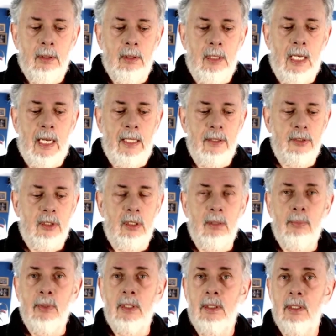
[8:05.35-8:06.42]
God is going
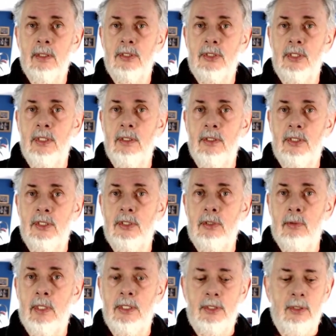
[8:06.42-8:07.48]
to bring this sin
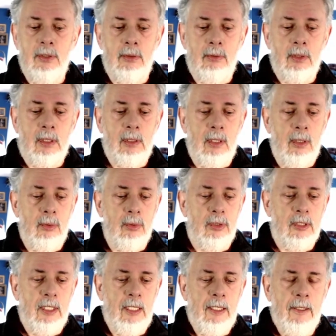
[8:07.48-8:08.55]
situation to a close.